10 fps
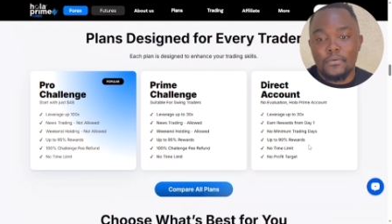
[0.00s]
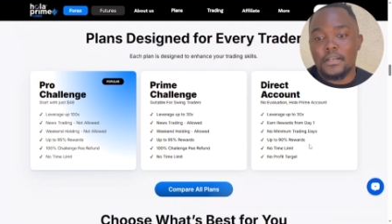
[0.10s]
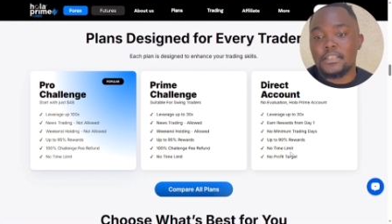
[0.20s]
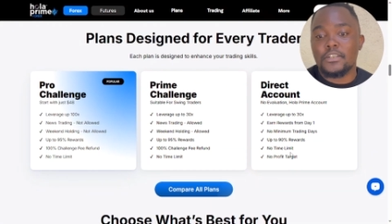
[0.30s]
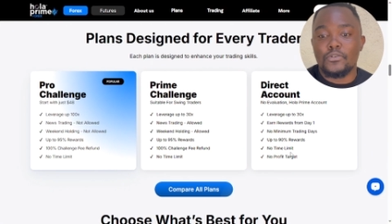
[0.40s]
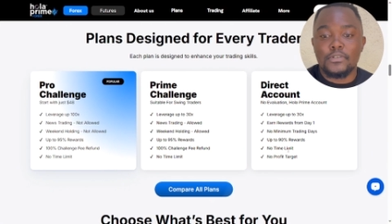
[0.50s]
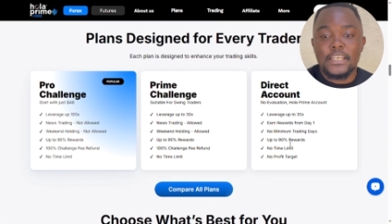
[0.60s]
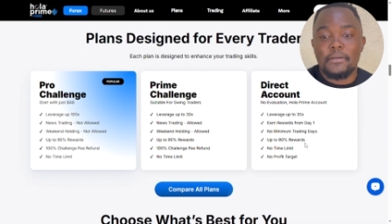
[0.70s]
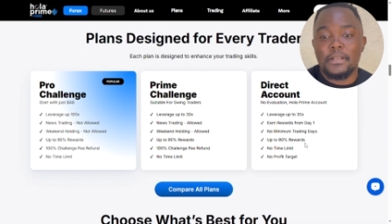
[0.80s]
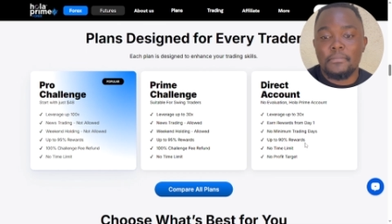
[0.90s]
rewards, no
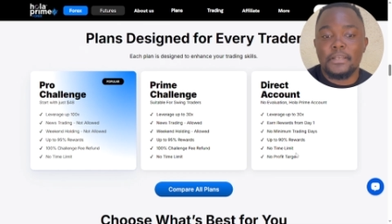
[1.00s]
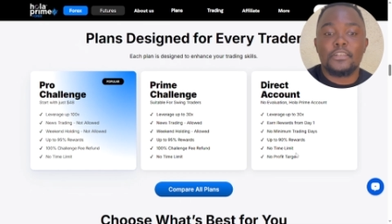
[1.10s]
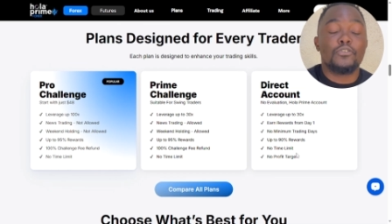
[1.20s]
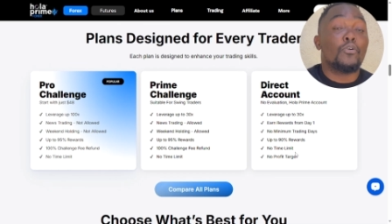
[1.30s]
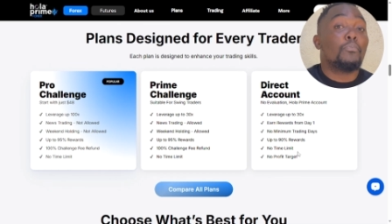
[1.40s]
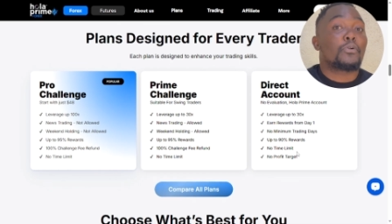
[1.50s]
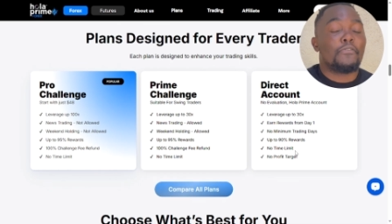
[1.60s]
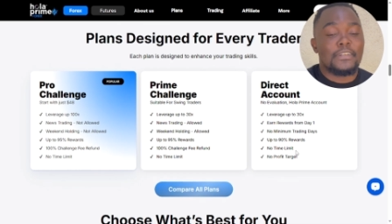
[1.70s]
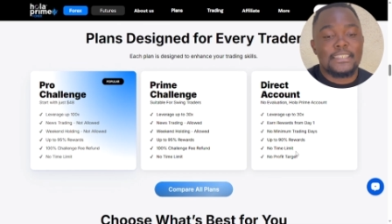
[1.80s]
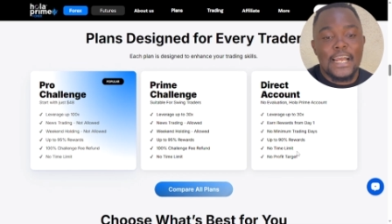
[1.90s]
time limit, no
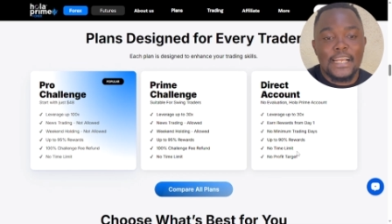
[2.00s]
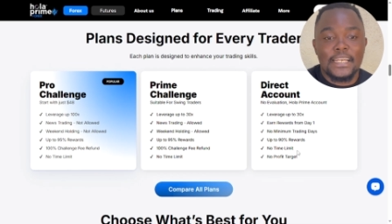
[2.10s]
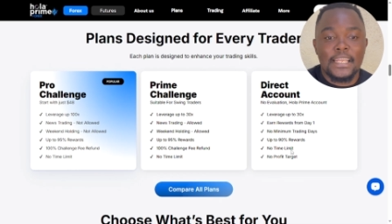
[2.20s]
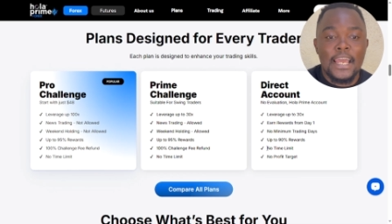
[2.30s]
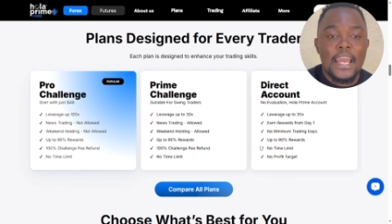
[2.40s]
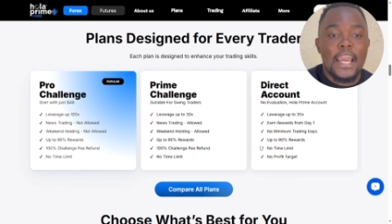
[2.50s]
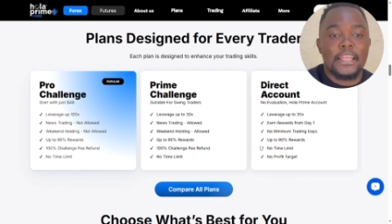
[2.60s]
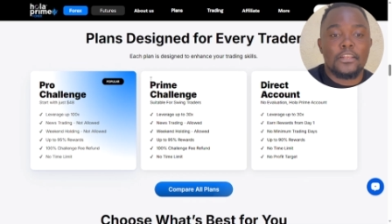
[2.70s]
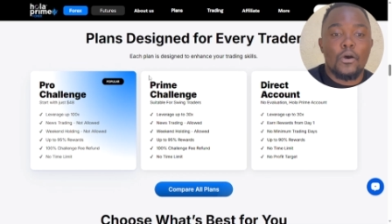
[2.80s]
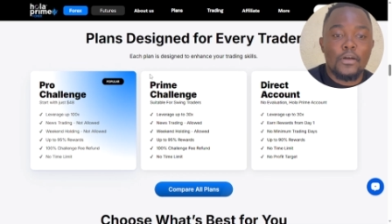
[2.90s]
profit target.
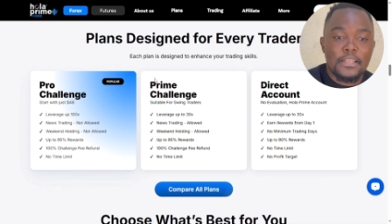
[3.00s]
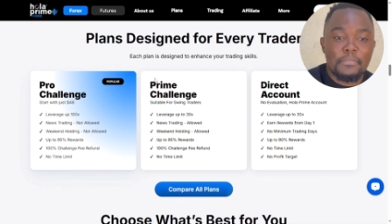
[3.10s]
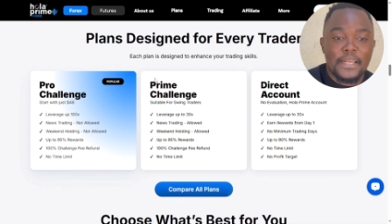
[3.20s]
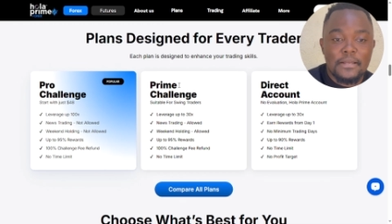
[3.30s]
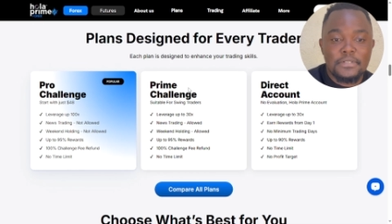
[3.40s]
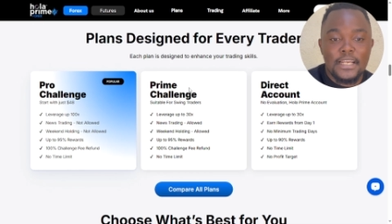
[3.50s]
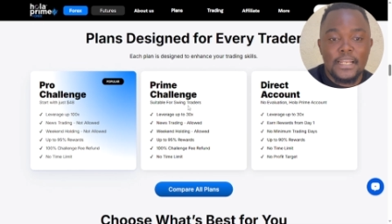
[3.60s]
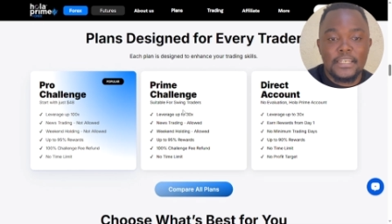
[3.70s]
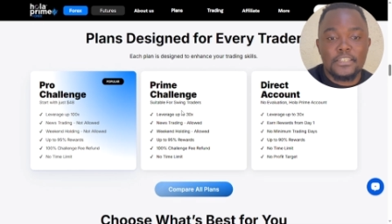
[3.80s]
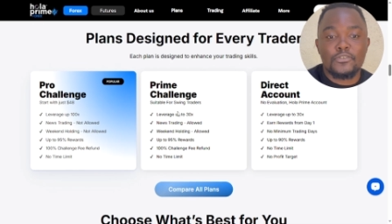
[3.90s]
And then on the Prime
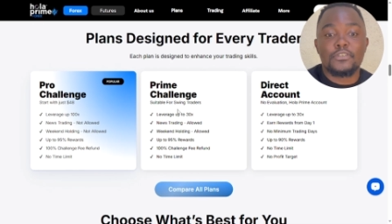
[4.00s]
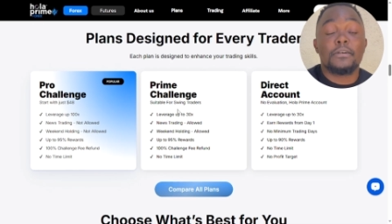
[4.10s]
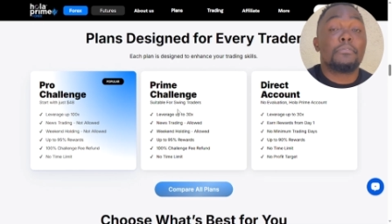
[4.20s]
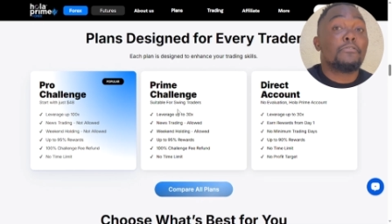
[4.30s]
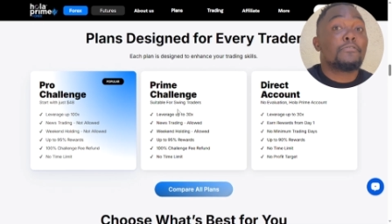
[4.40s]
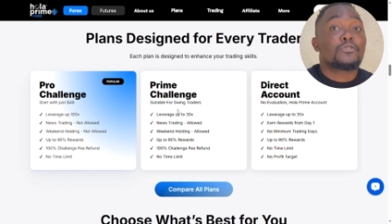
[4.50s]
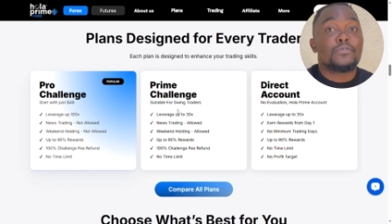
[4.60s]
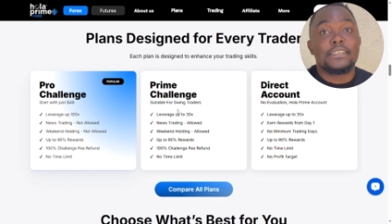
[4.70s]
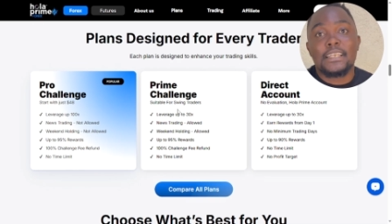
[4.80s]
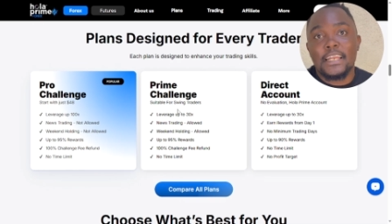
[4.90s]
Challenge, suitable for
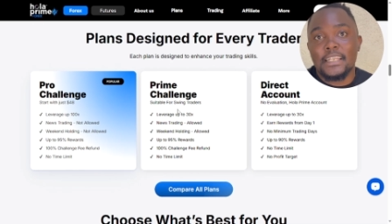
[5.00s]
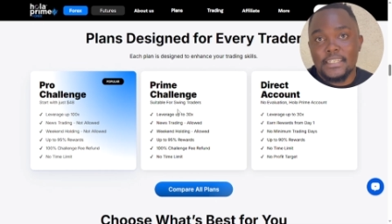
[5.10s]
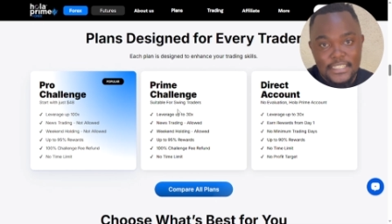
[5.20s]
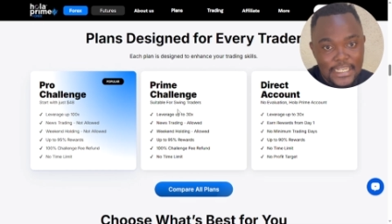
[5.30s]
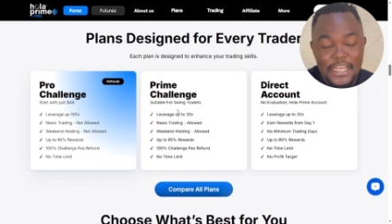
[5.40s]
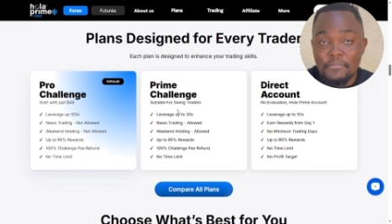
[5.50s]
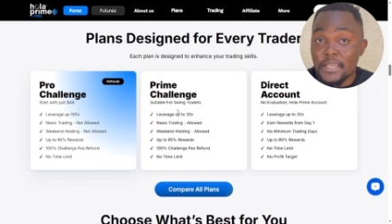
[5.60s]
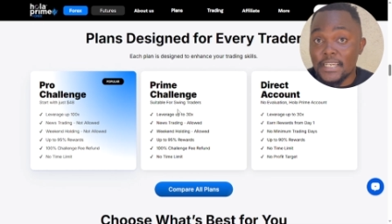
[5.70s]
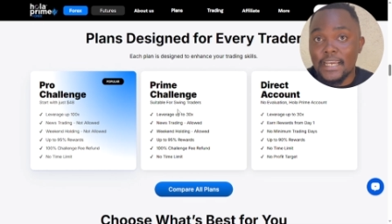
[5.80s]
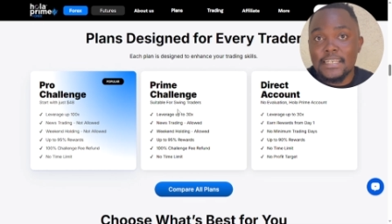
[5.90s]
swing traders like me